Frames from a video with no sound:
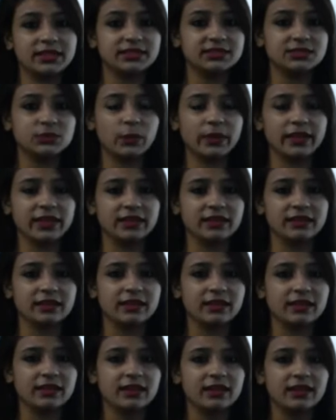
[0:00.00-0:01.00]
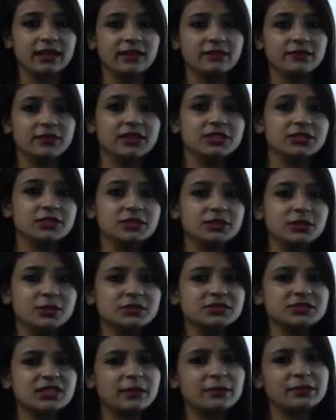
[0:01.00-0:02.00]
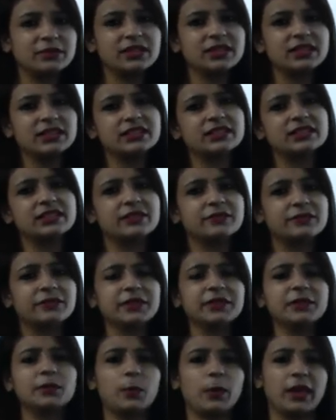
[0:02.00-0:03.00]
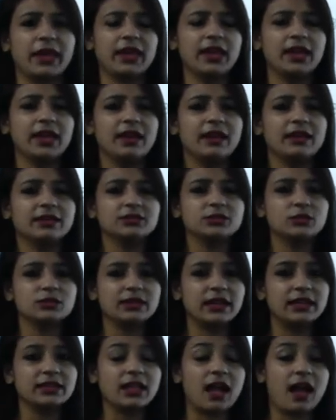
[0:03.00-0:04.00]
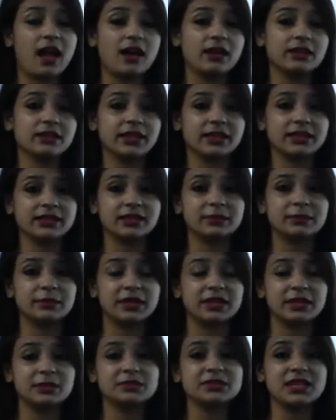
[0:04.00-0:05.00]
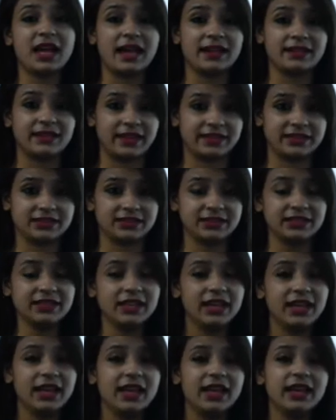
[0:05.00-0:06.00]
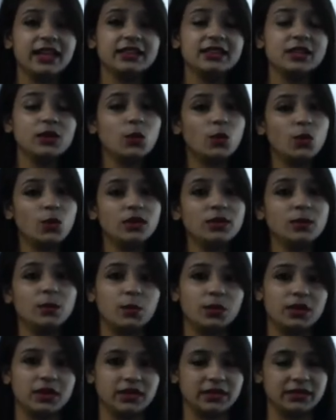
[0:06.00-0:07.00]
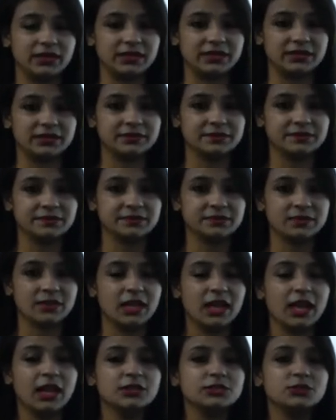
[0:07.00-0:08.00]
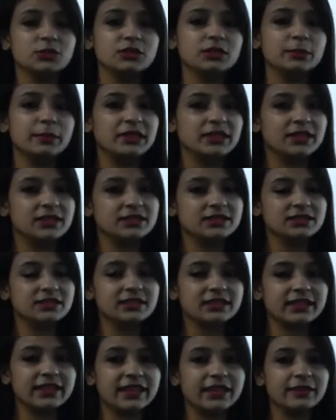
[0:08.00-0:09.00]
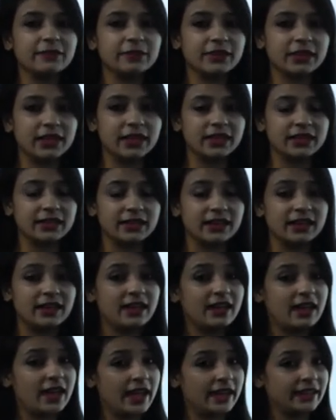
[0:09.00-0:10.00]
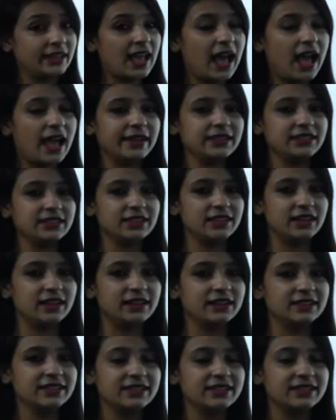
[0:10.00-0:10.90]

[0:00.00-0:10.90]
is doing. We should do something in a different way so that our kingdom becomes highlighted in the whole world. So, the minister gave king an idea